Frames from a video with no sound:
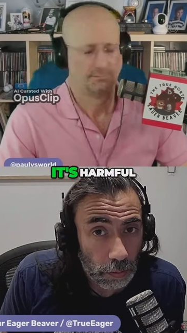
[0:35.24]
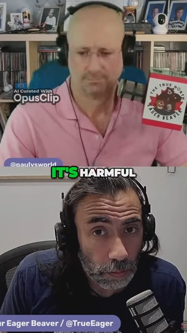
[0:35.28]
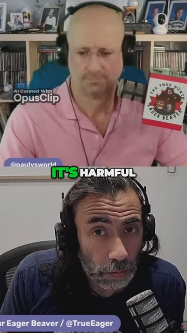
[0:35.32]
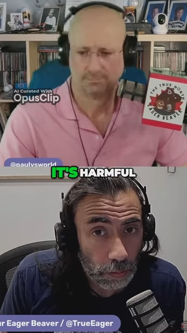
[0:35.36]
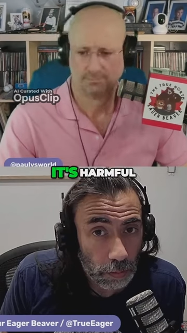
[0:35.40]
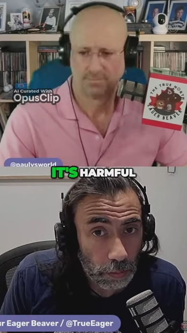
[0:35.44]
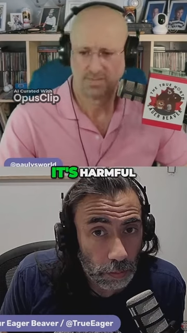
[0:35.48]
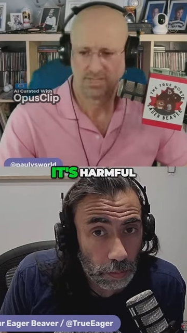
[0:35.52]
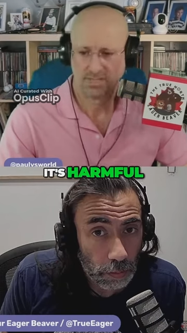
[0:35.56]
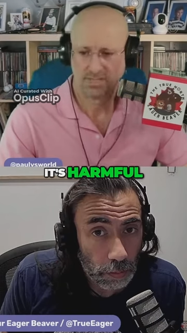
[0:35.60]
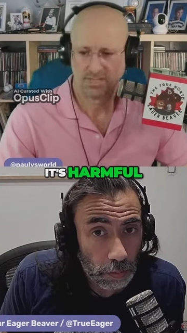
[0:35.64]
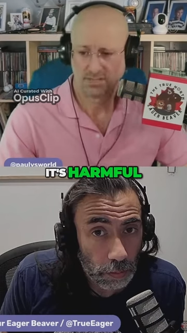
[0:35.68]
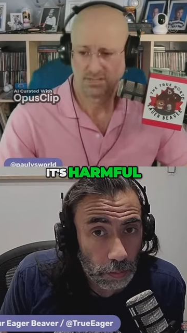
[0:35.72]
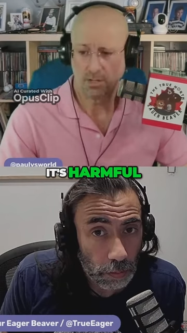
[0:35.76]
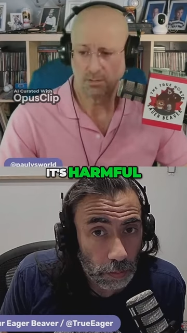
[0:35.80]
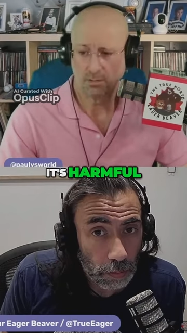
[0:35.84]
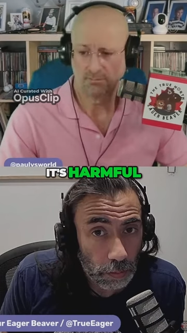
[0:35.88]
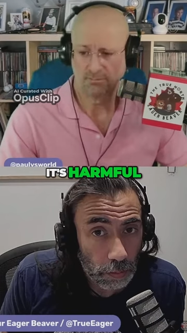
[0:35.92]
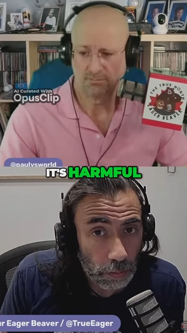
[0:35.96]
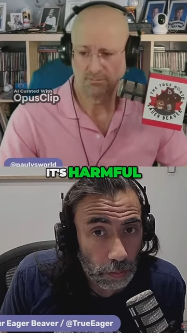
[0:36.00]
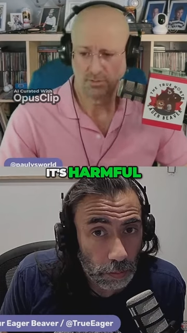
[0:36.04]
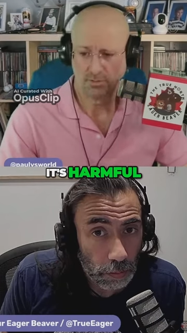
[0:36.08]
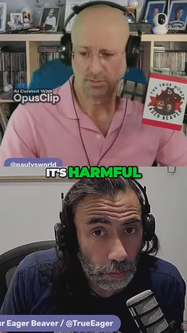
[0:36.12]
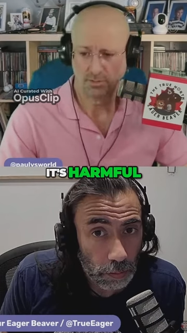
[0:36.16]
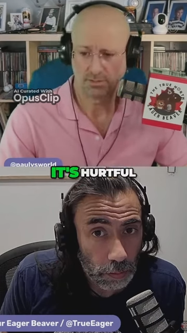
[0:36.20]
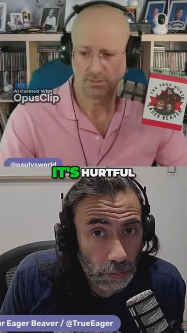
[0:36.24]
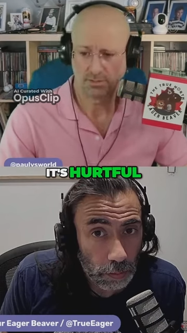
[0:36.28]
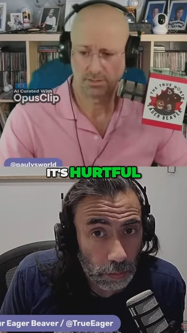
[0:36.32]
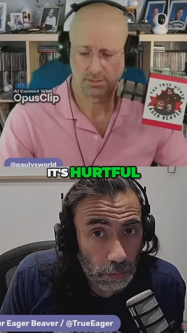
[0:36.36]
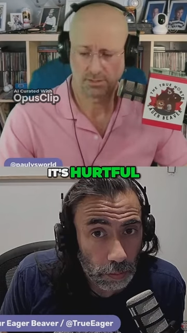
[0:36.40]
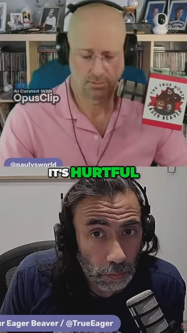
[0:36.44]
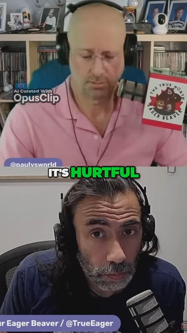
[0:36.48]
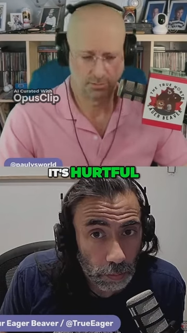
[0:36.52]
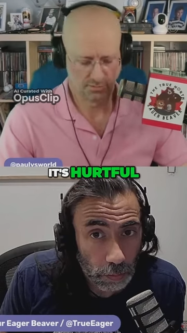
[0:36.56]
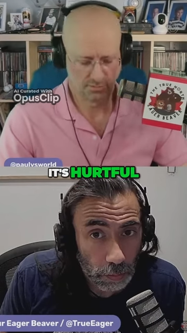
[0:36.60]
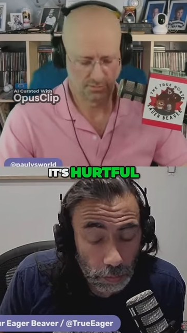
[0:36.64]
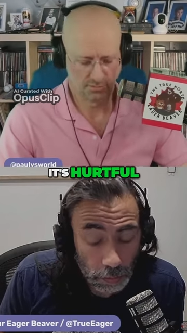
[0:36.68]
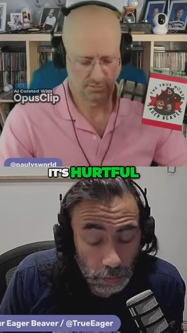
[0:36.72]
Speaker 1: It's harmful, it's
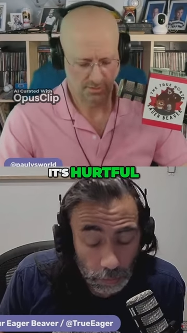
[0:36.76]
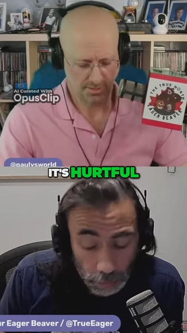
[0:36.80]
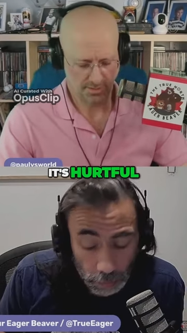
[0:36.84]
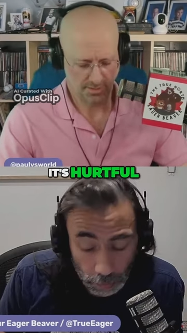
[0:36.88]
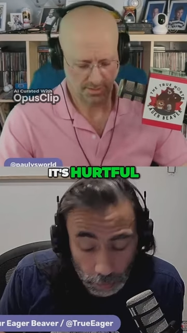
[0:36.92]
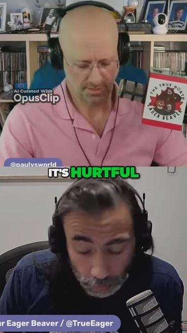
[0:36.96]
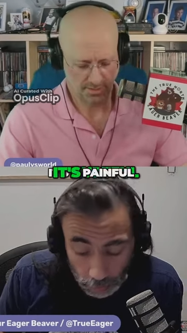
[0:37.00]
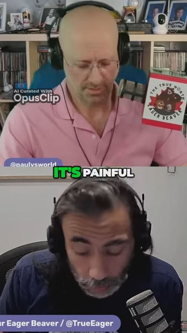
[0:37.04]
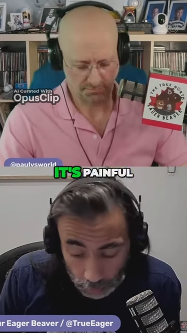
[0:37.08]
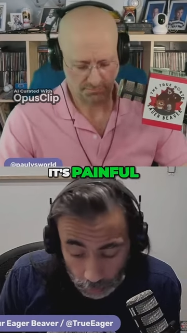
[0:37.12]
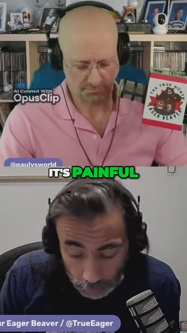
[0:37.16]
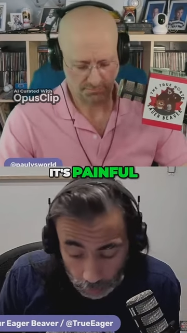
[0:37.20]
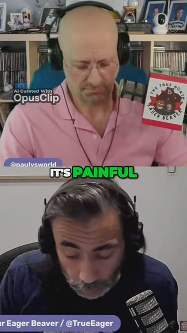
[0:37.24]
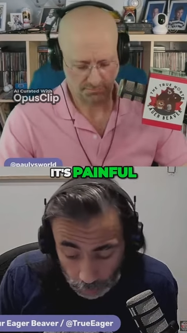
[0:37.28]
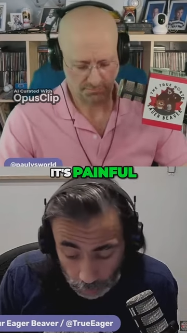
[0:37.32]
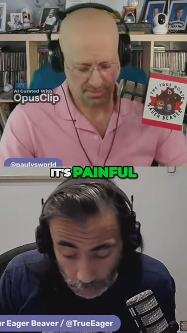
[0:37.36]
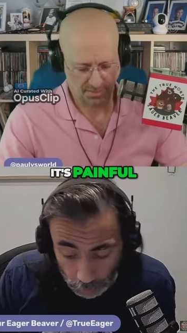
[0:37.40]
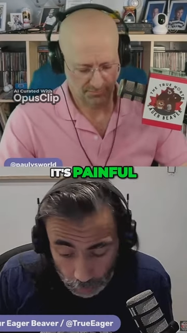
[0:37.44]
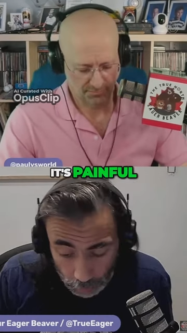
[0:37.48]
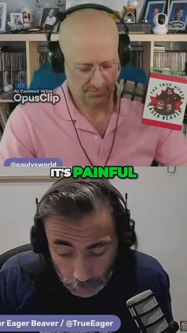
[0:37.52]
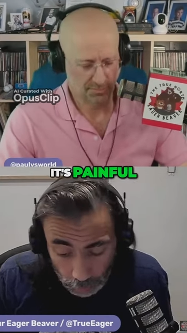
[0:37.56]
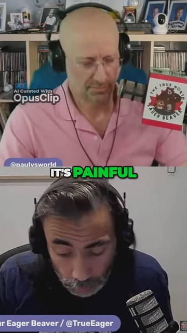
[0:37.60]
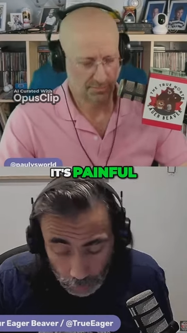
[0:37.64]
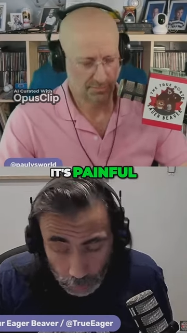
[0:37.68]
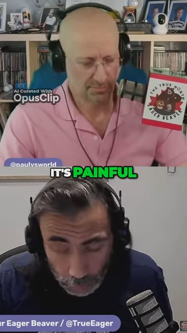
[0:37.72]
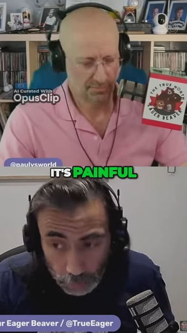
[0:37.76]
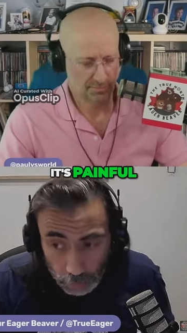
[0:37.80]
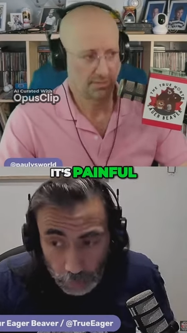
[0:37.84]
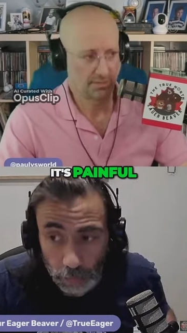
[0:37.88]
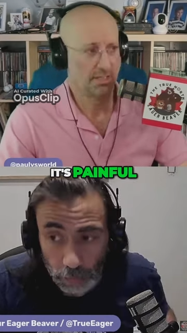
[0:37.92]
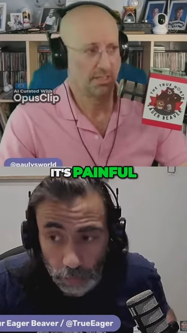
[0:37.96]
hurtful, it's painful,